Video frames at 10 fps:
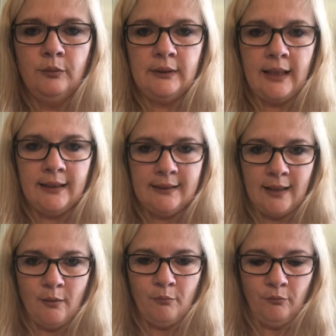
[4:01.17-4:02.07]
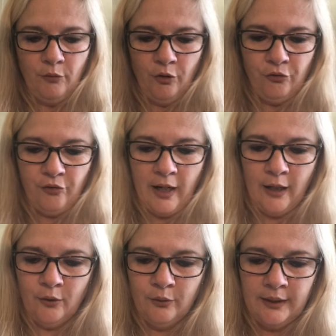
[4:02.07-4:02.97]
Take some
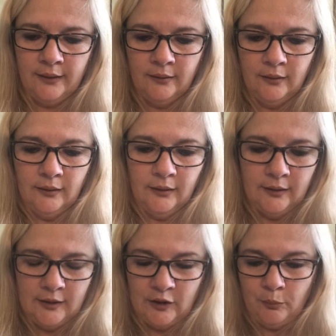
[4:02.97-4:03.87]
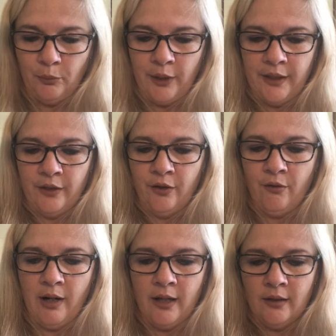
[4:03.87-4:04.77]
flour, spread it
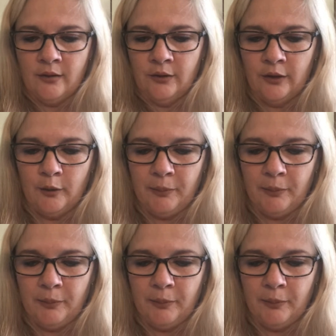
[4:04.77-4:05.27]
around on the